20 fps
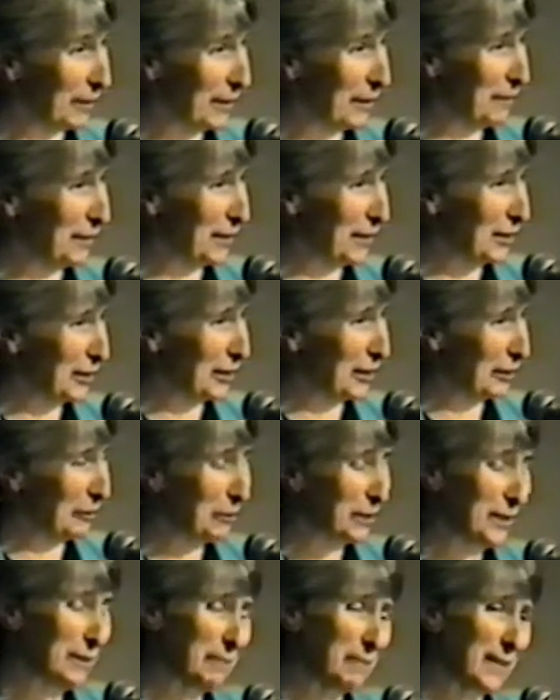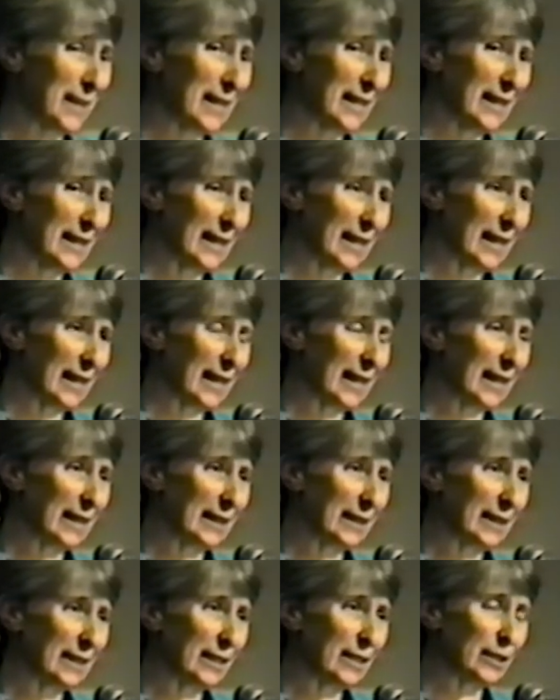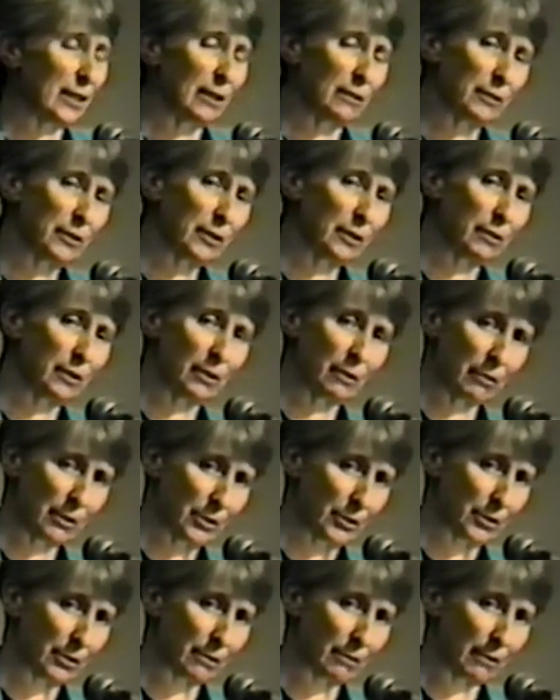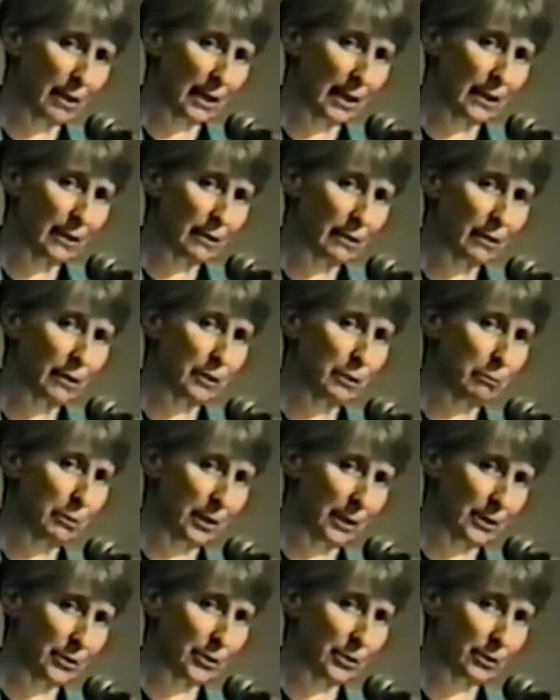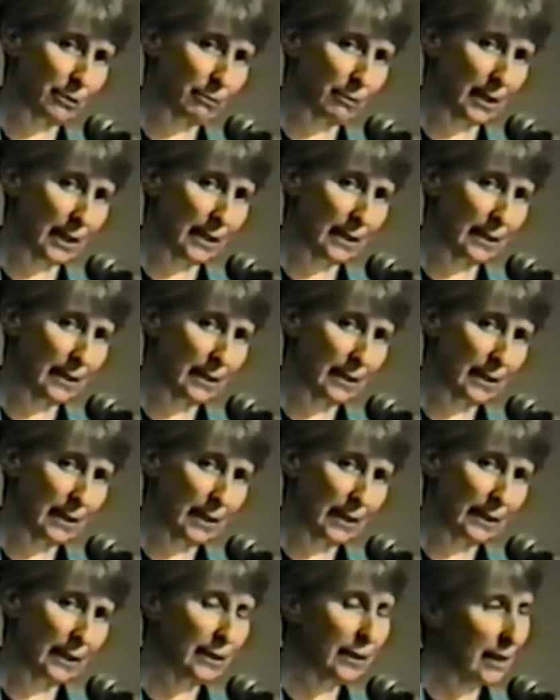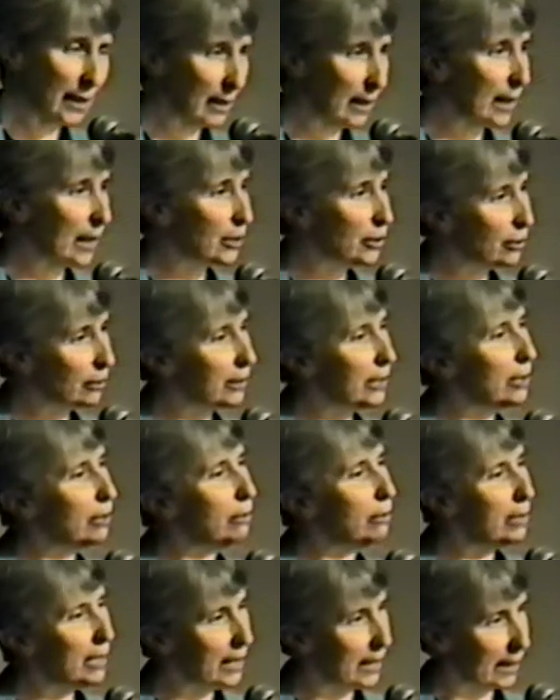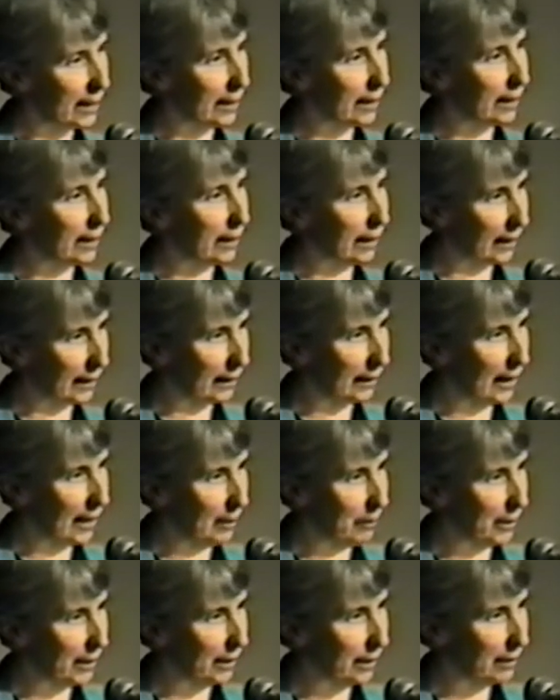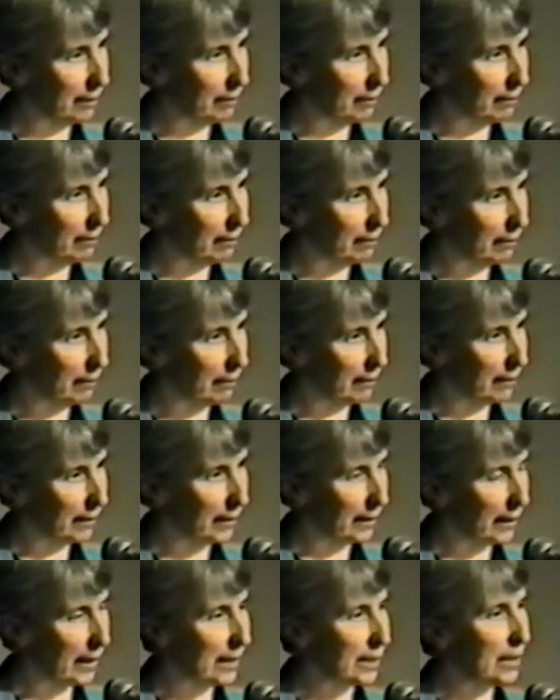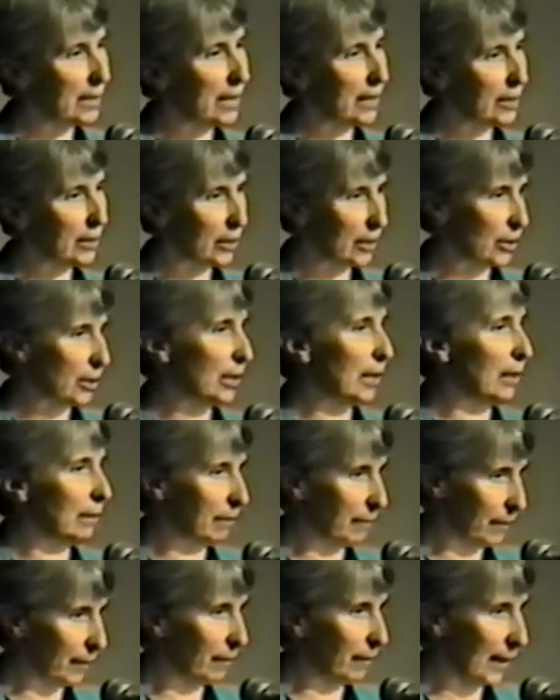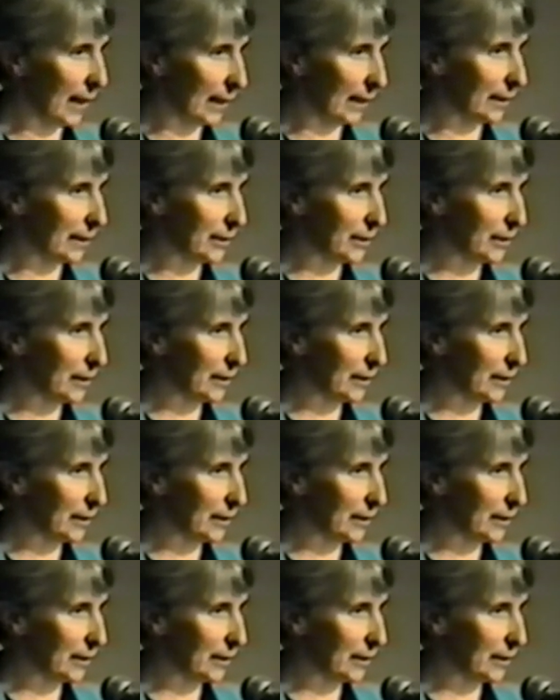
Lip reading: in this country. And it's also the Christian right or the religious right, that they are actually creating a climate that sets us up for violence.